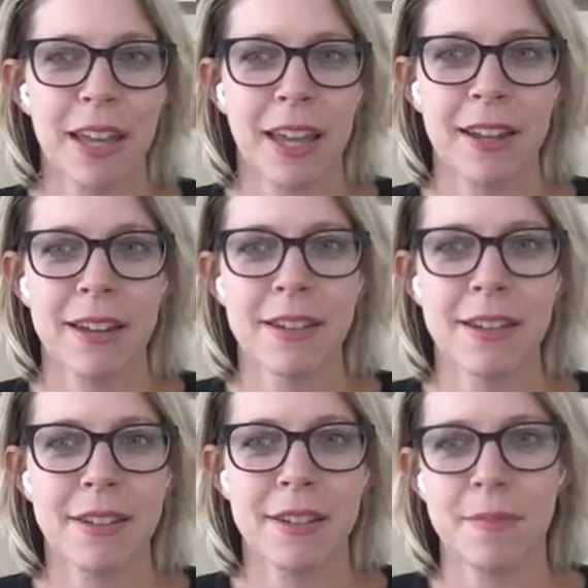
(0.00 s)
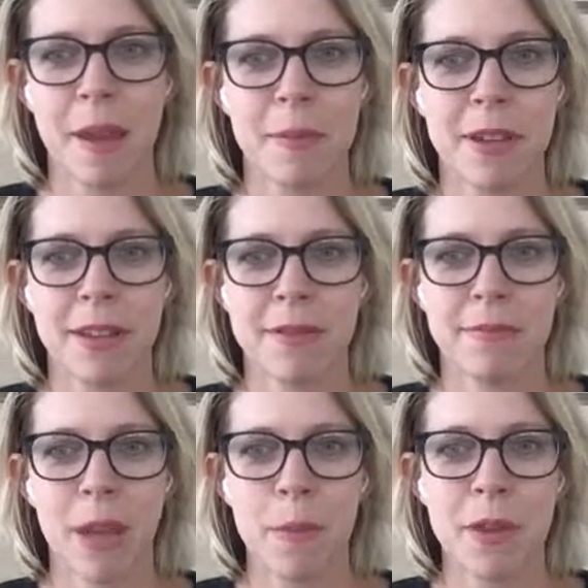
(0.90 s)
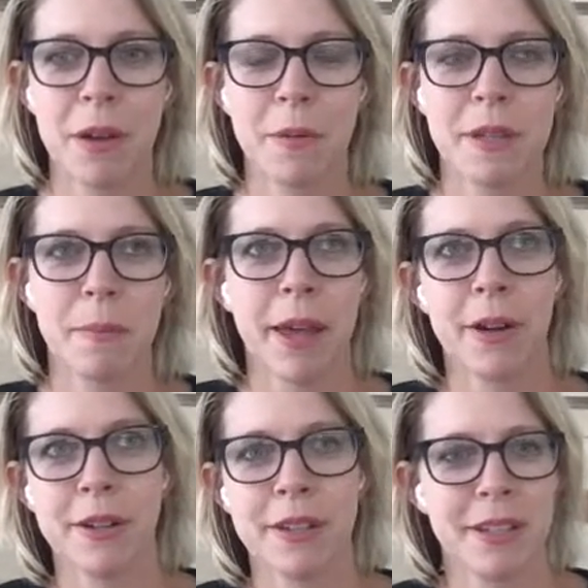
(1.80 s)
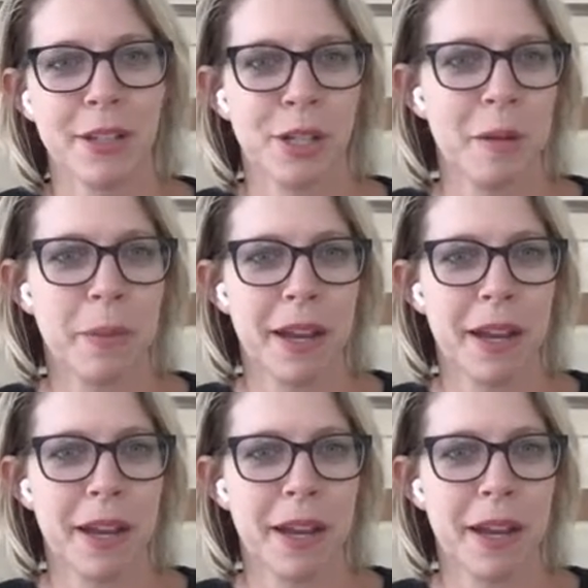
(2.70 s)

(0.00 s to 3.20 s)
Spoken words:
And maybe there was a better decision,